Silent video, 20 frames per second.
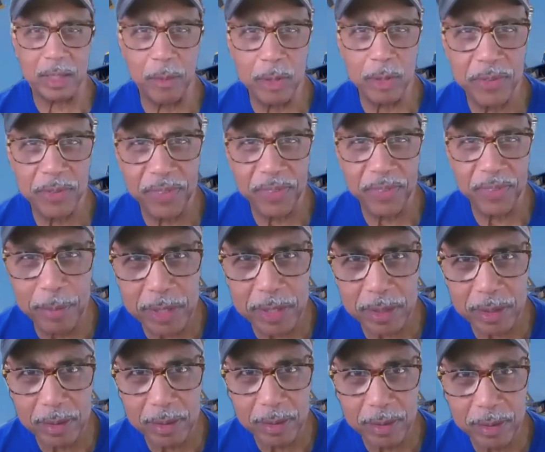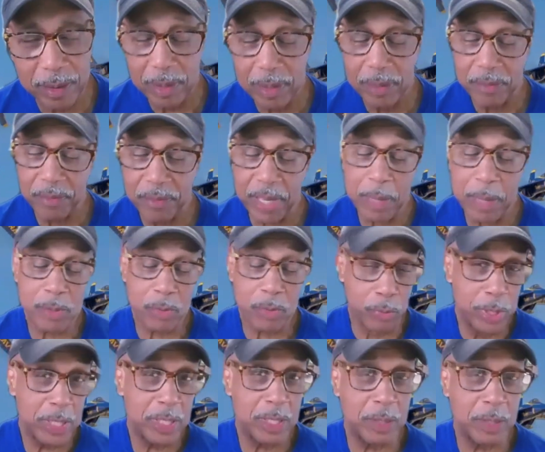I guess the most famous famous
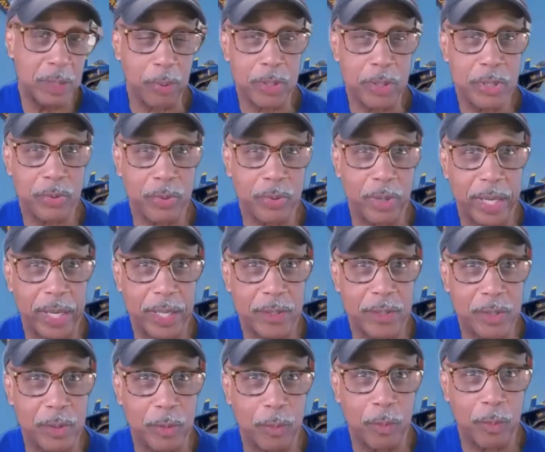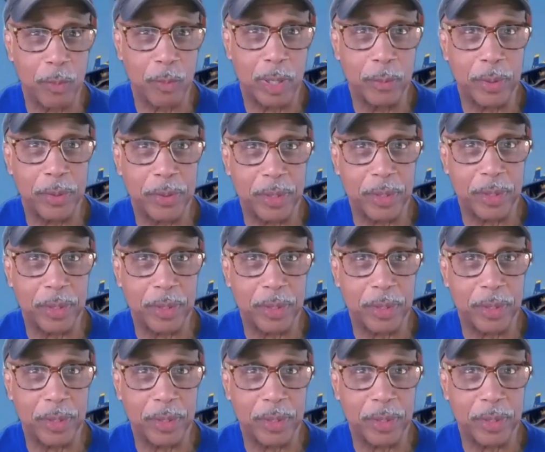recent bird strike is the one